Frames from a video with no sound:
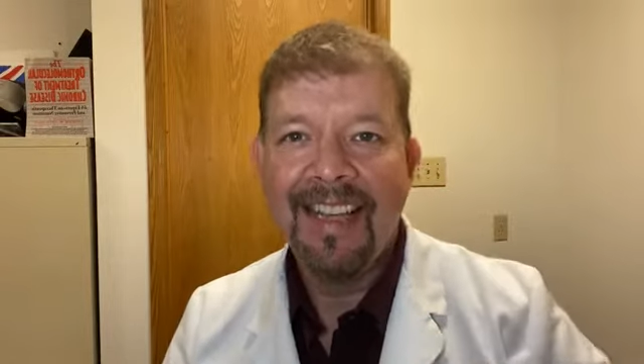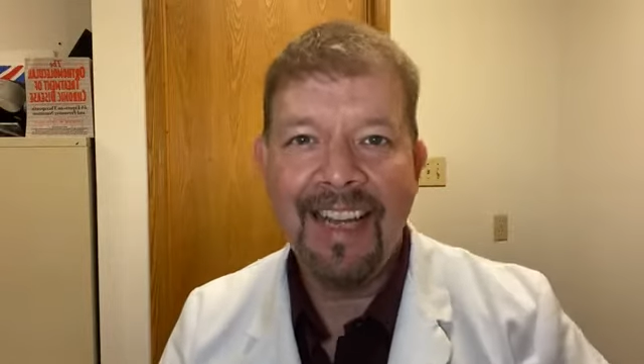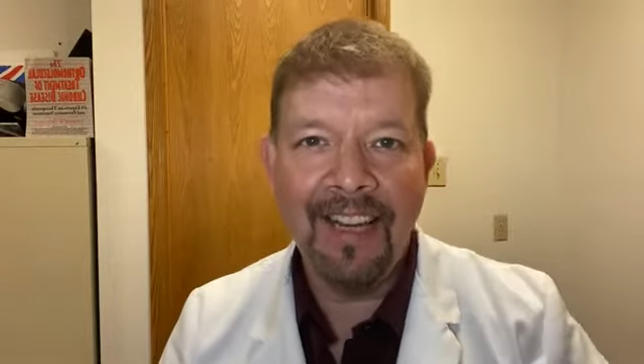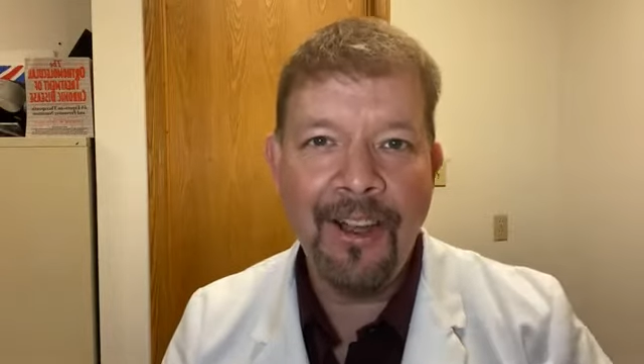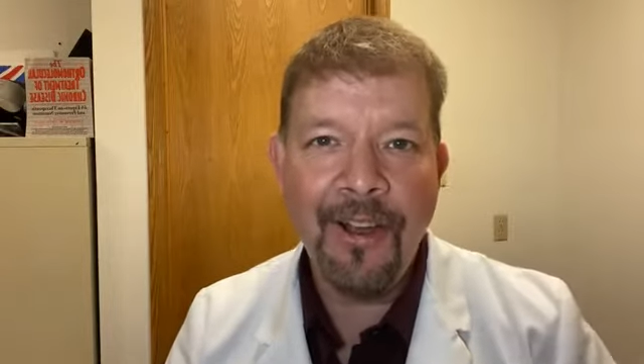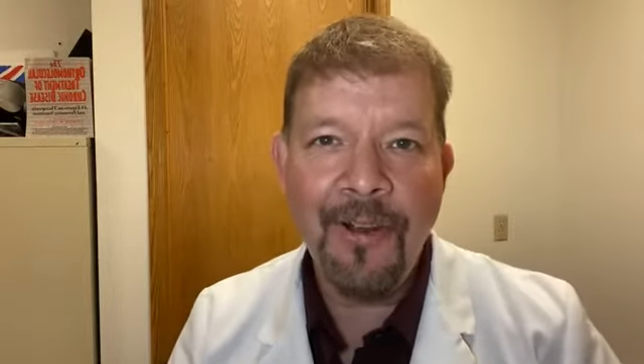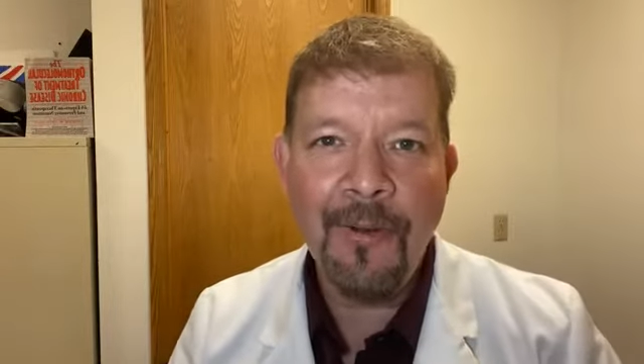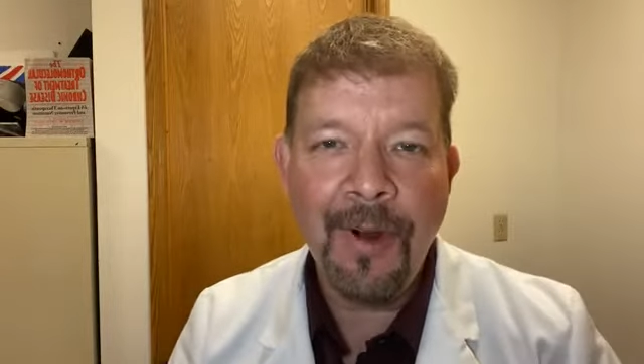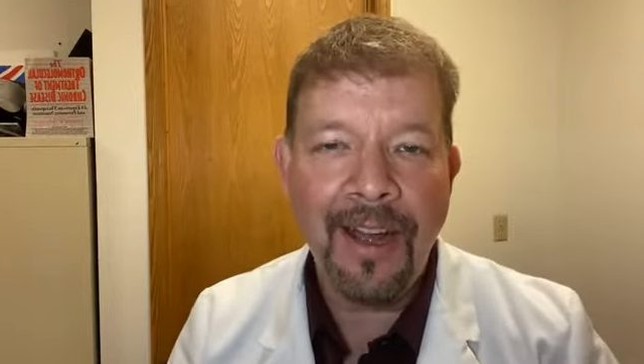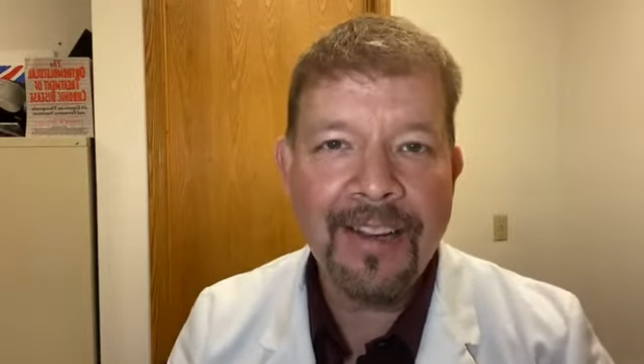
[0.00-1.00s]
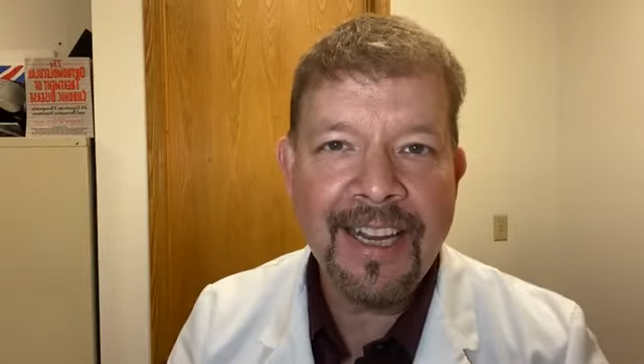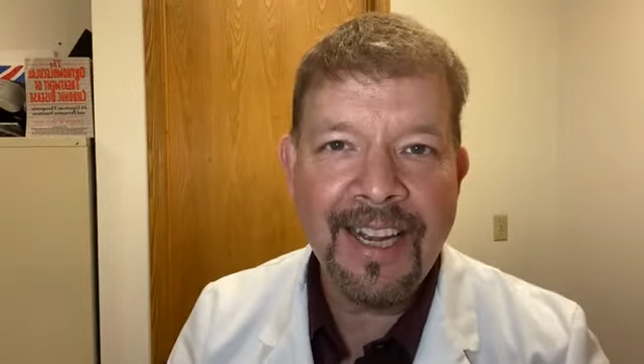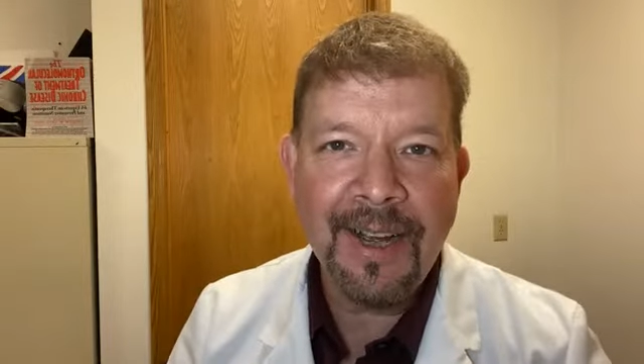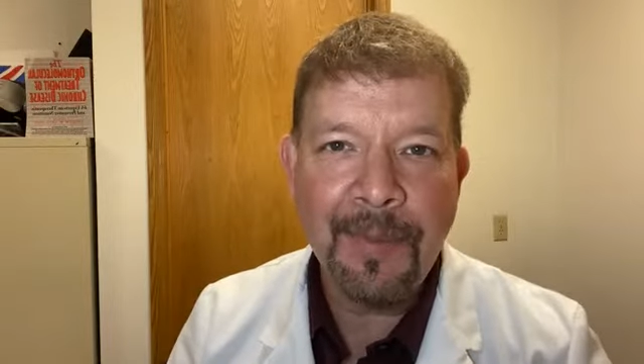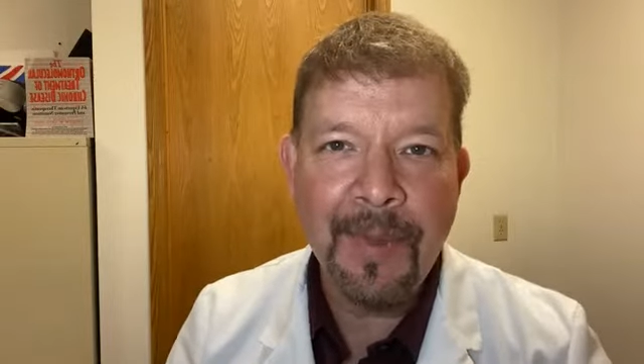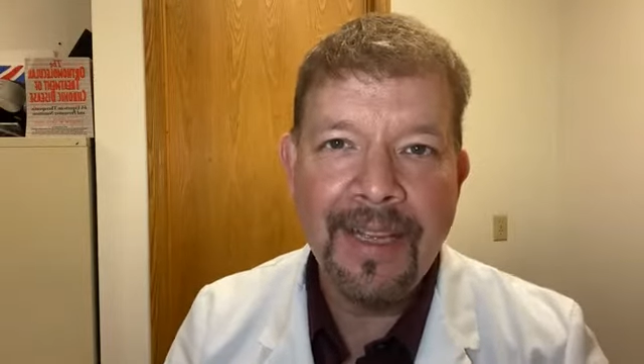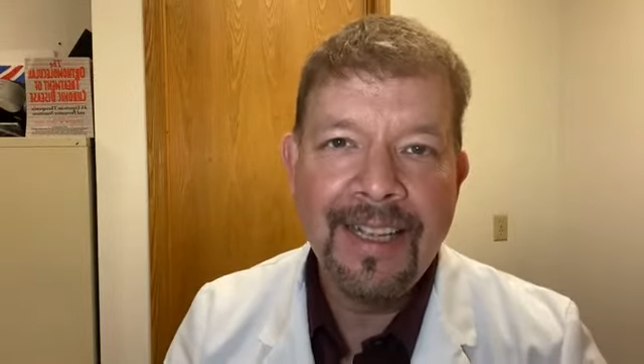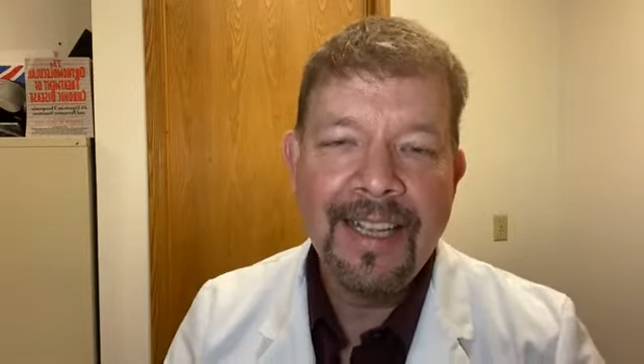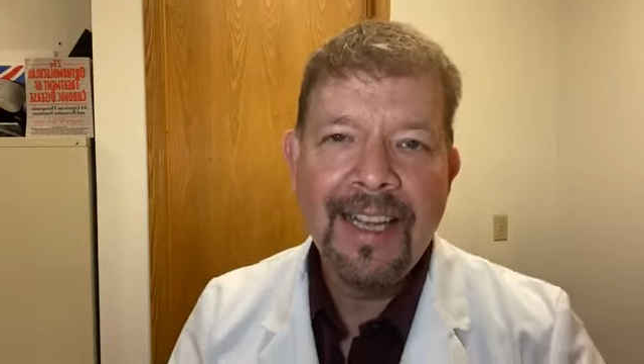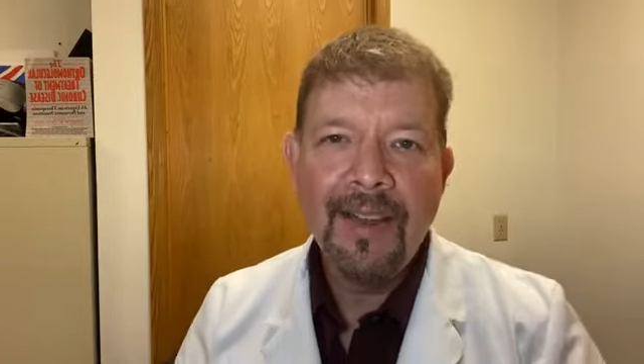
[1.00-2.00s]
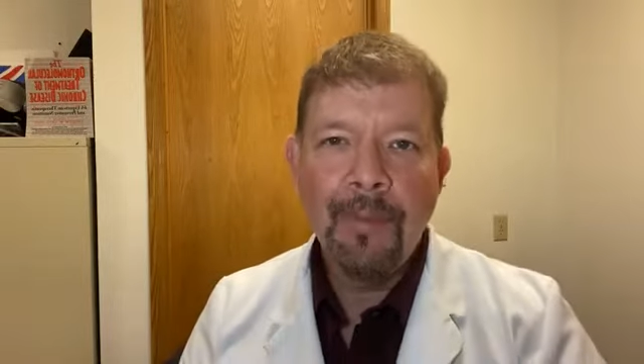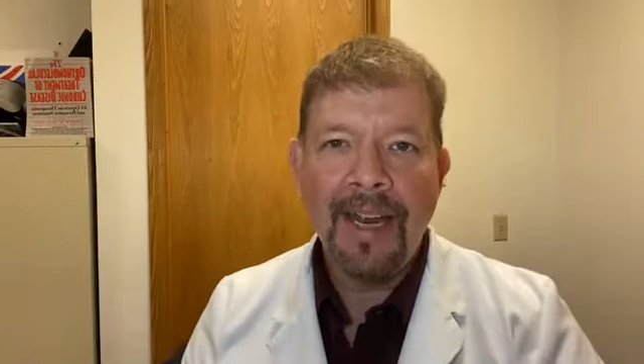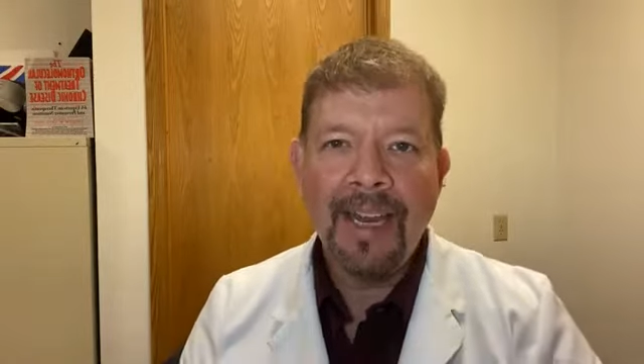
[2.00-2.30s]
Hello, welcome. My